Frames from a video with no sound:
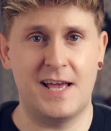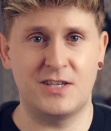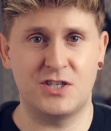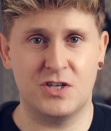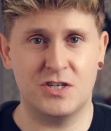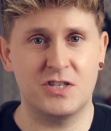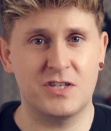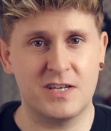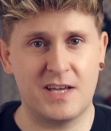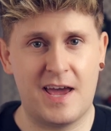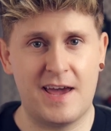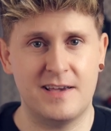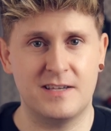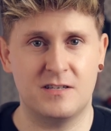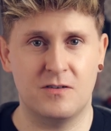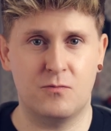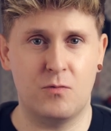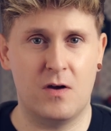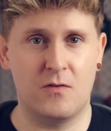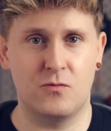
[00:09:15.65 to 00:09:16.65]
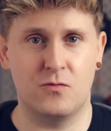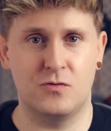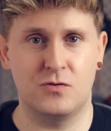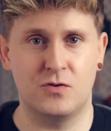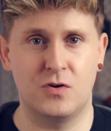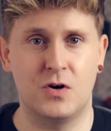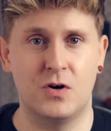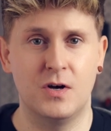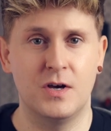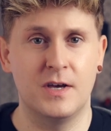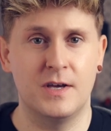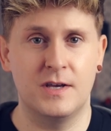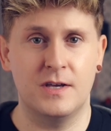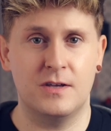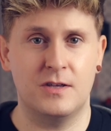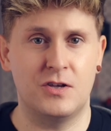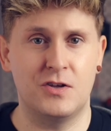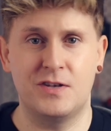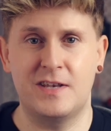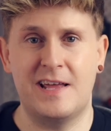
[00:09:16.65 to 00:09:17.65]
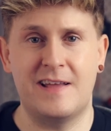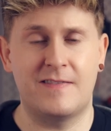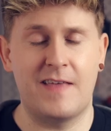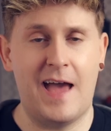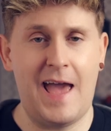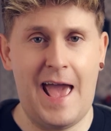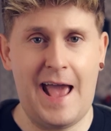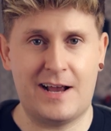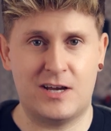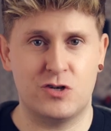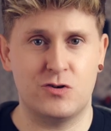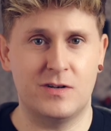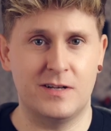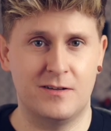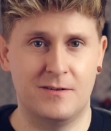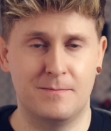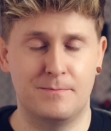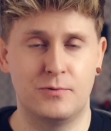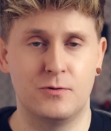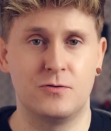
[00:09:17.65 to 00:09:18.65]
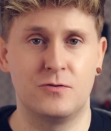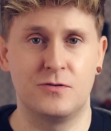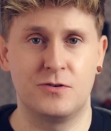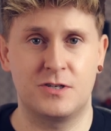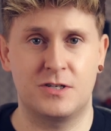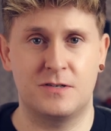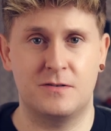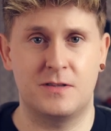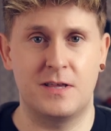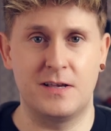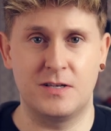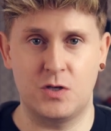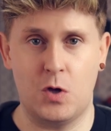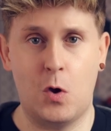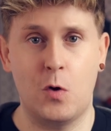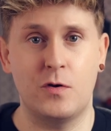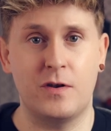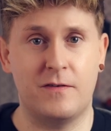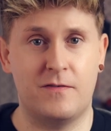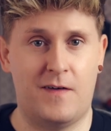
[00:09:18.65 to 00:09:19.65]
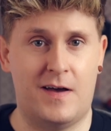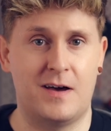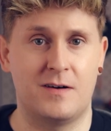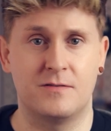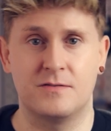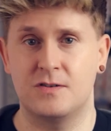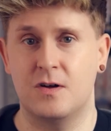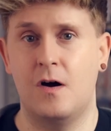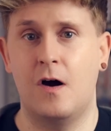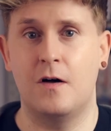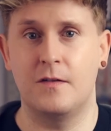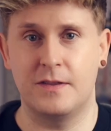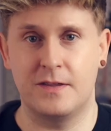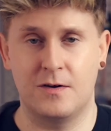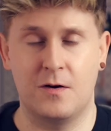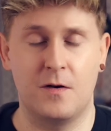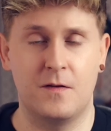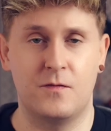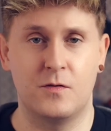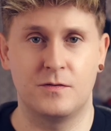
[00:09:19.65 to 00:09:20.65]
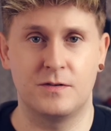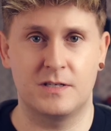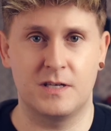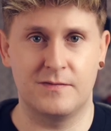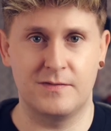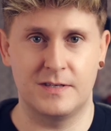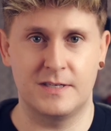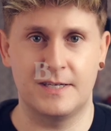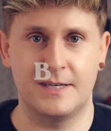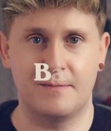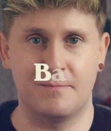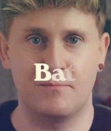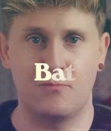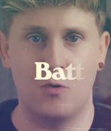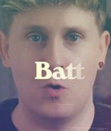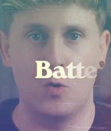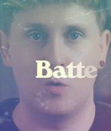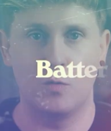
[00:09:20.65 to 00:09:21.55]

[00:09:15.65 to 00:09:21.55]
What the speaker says: It's just a case of whether or not you need that extra little boost that is only found on the iPhone 17 Pro.